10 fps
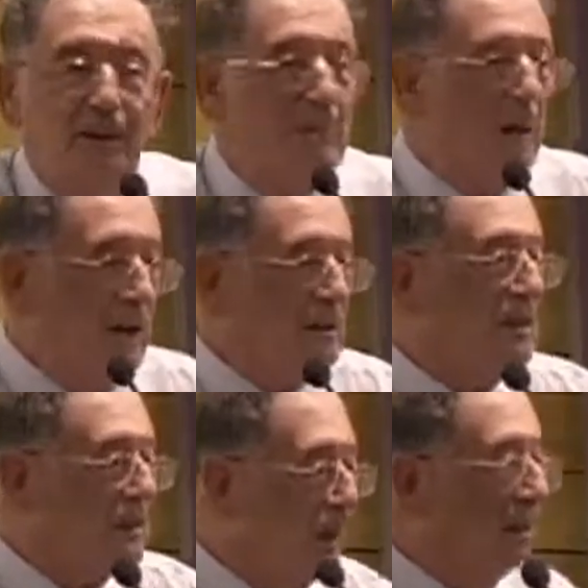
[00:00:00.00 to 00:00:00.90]
mean, in
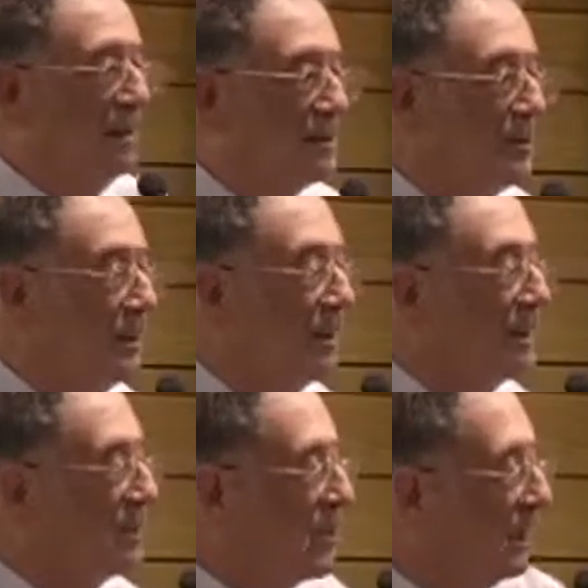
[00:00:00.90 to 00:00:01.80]
Marxist Leninism, you
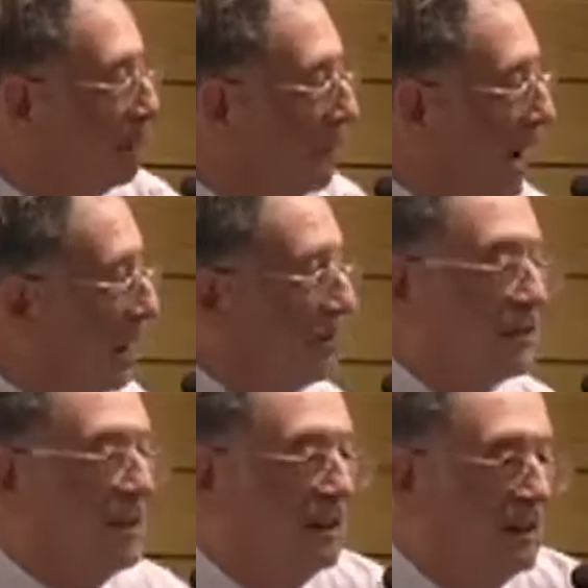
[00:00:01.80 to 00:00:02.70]
had St. Marx,
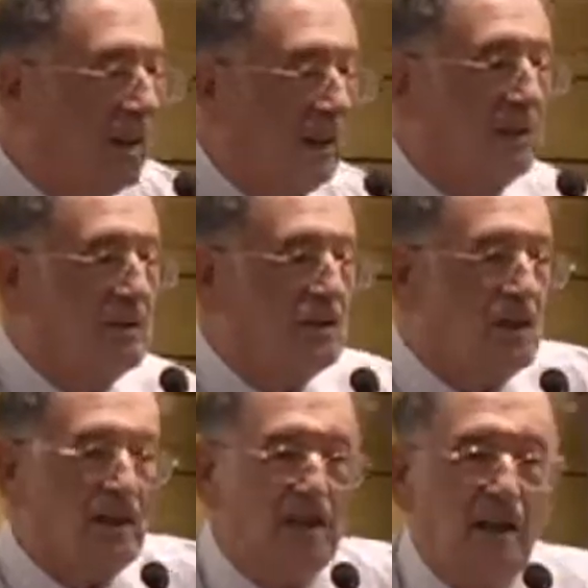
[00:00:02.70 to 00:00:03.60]
St. Engels,
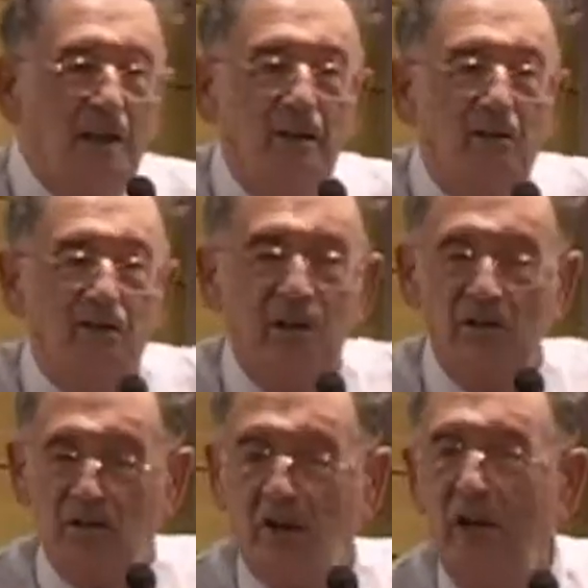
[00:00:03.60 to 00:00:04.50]
St. Lenin,
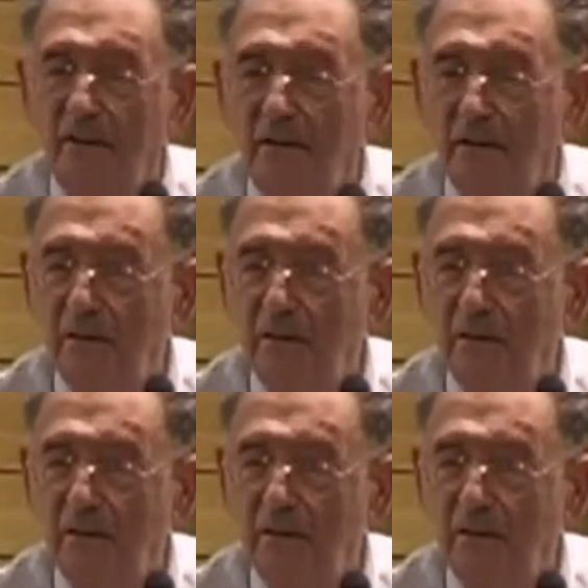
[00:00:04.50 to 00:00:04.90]
St. Stalin.